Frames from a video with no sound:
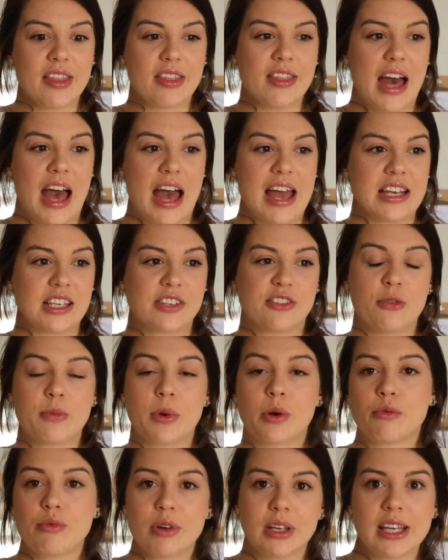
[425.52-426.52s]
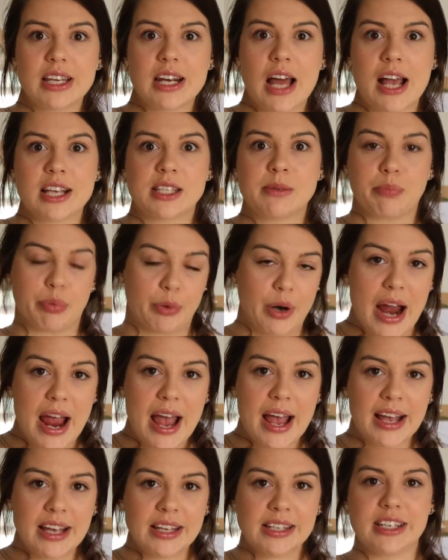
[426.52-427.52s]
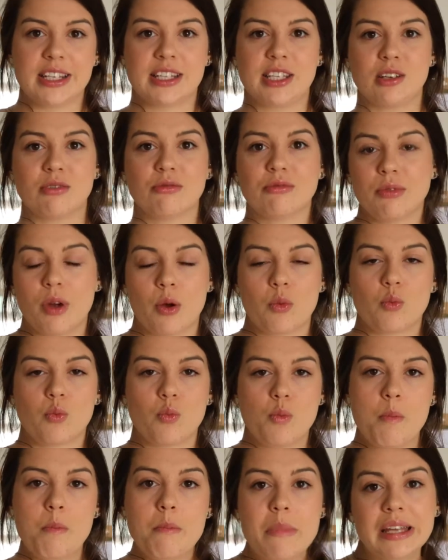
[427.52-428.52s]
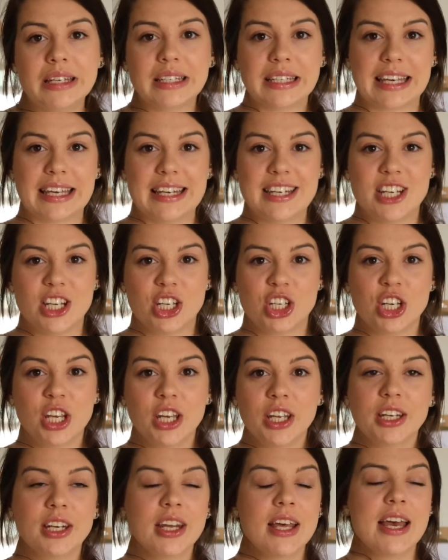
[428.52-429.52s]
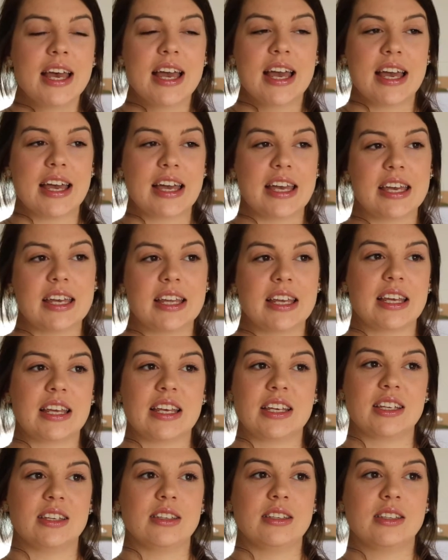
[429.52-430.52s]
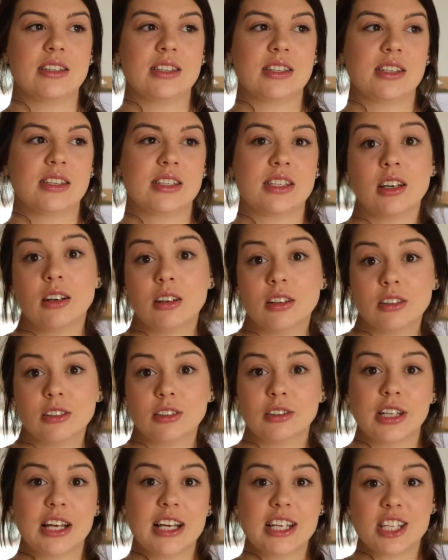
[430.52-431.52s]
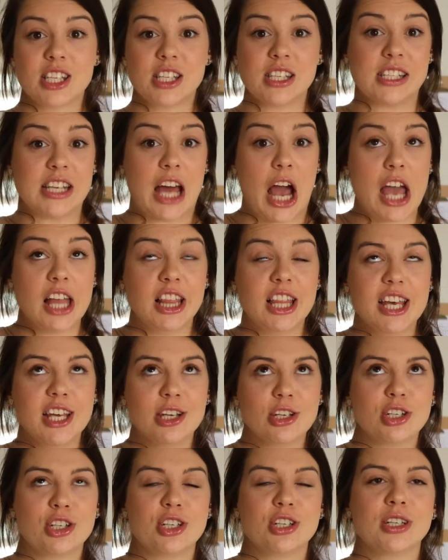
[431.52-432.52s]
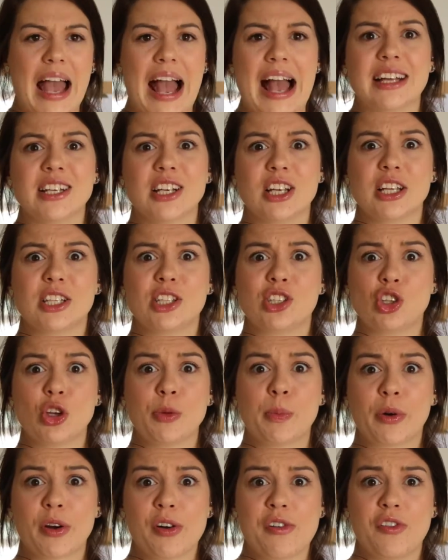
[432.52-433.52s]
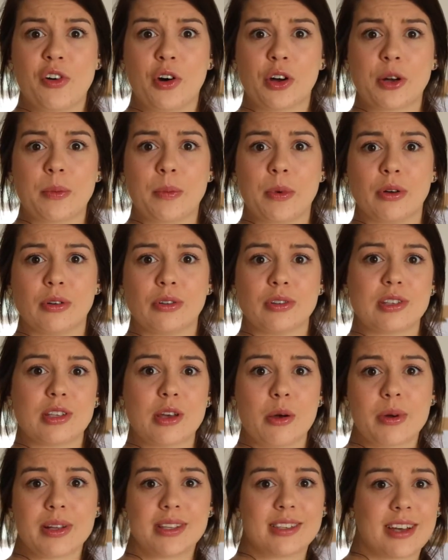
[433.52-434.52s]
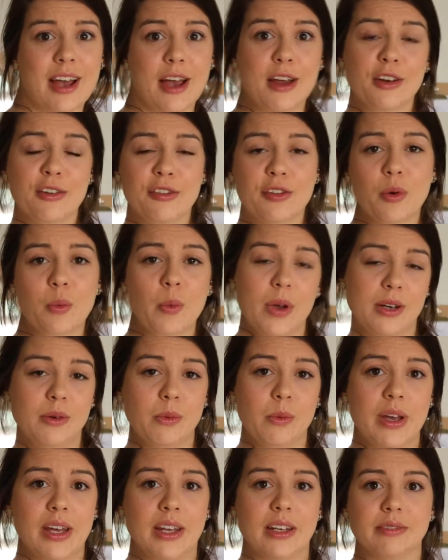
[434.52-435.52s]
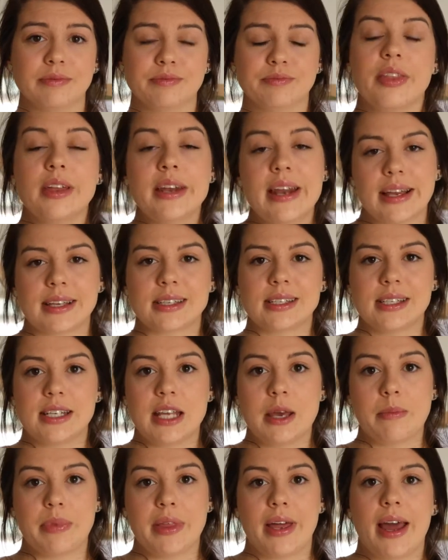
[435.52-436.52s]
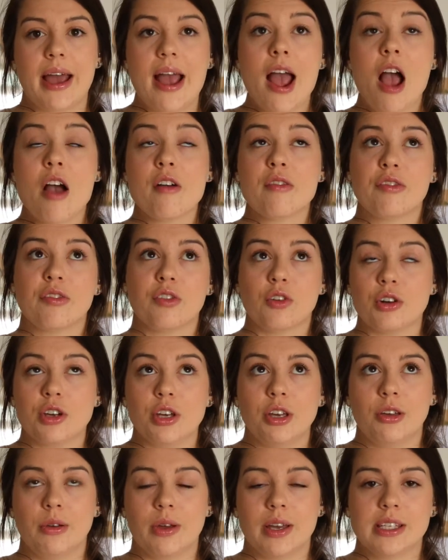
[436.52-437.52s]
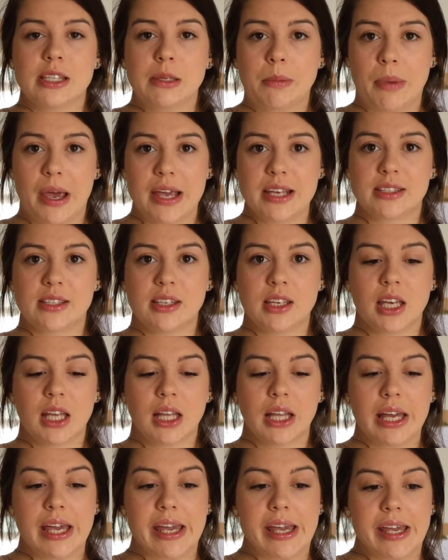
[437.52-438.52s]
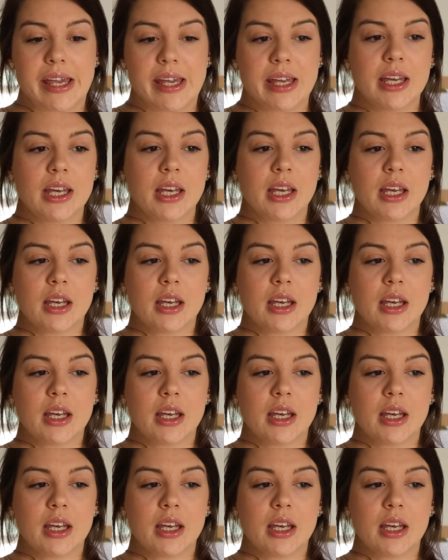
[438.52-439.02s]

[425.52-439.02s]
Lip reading: that is from a really nice brand, it's in mint condition, it is still stylish, and it's super affordable, so it's kind of a win-win. The next tip that I have for you is basically